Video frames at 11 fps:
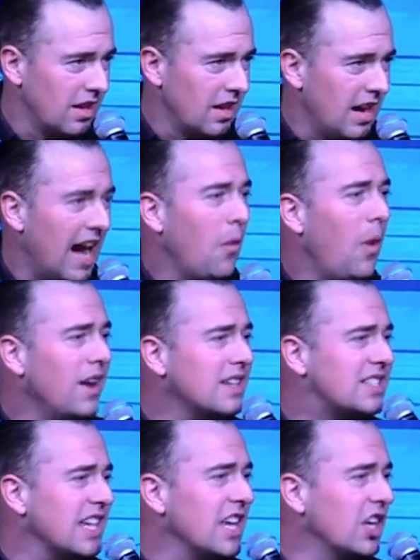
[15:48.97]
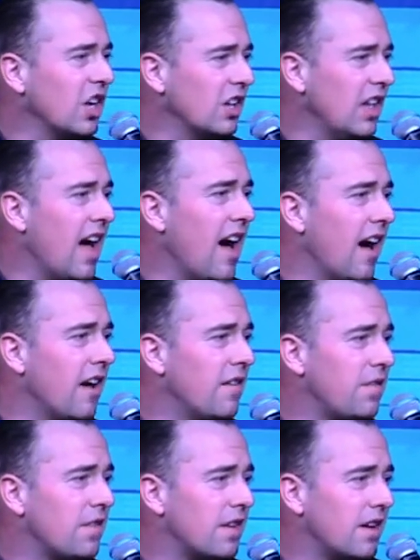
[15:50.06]
I want to see your love
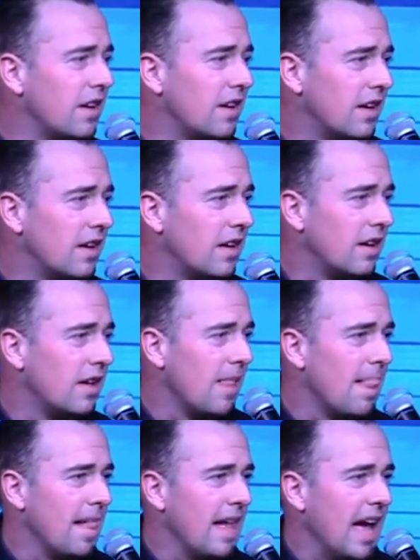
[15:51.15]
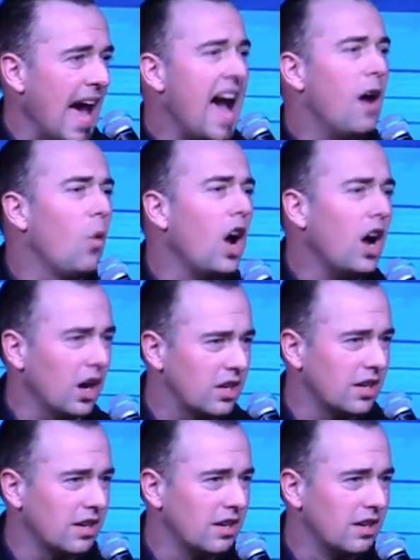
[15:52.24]
at work.
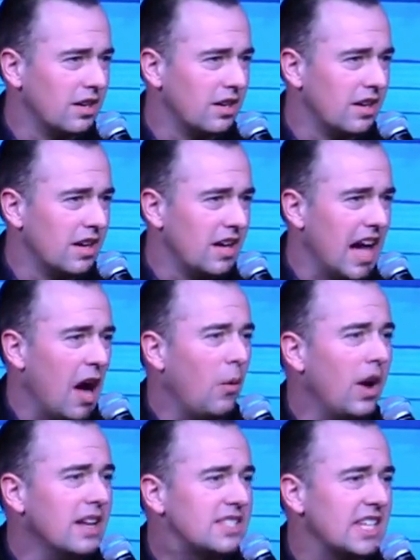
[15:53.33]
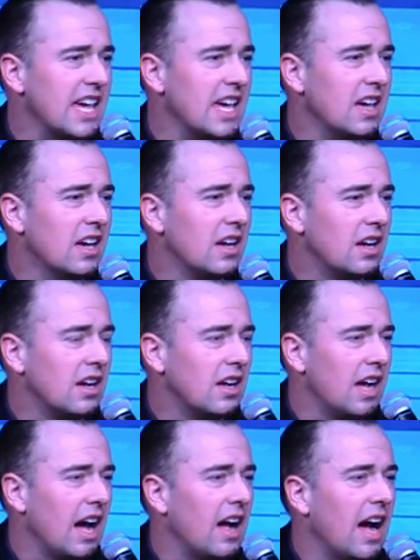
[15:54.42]
I want to see,
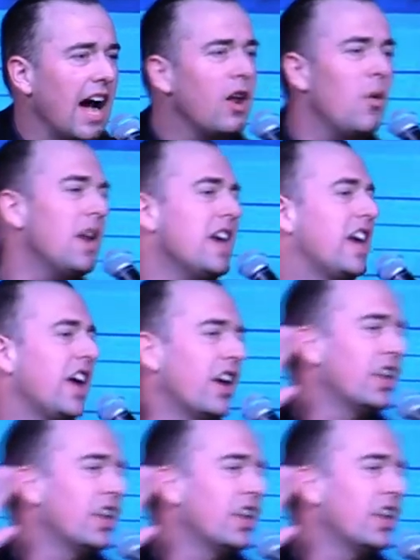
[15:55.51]
I don't want to hear your